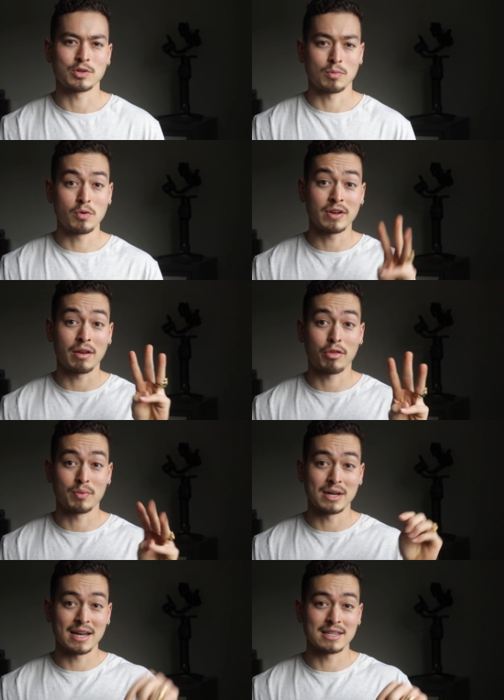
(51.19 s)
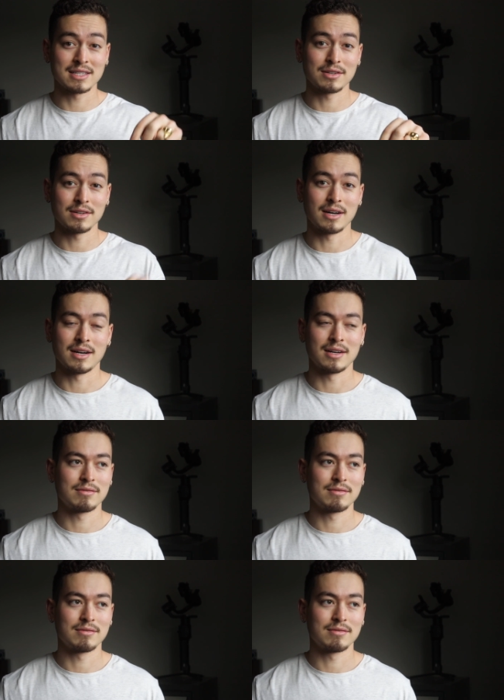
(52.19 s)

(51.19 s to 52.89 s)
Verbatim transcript: So, we're moving in three days uh,